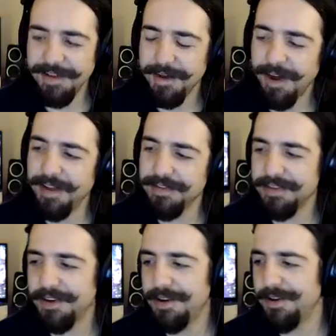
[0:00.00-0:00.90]

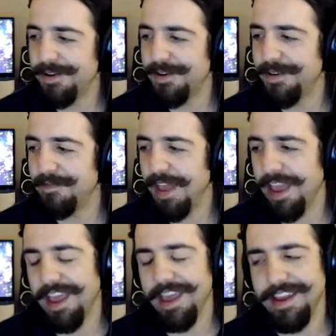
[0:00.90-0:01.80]
also
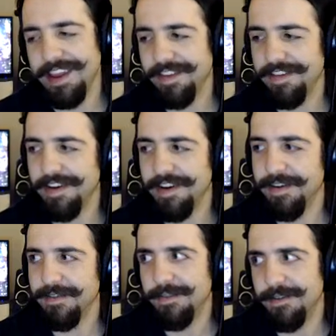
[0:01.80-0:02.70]
making it
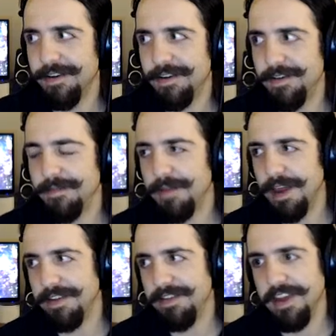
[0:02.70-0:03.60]
easier for
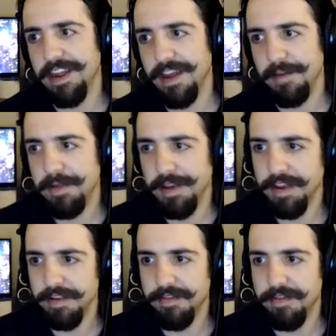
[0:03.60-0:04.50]
biotech
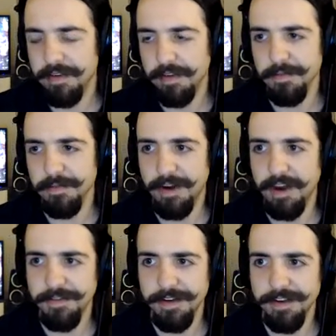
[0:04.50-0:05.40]
companies to
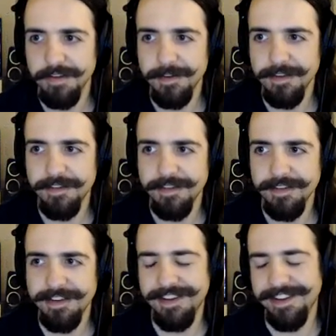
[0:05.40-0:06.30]
profit, which,
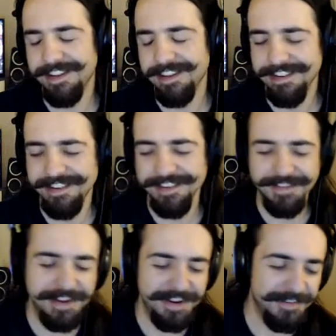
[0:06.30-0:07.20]

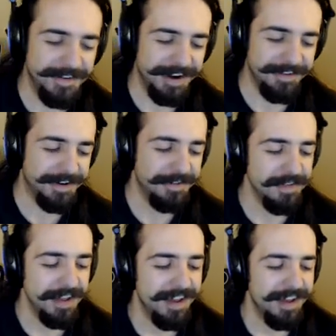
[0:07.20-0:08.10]
whatever.
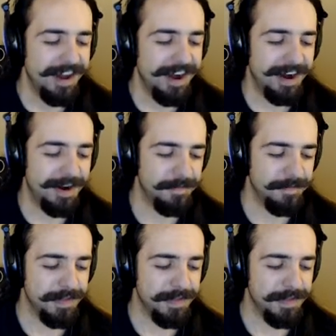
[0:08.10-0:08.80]
Um,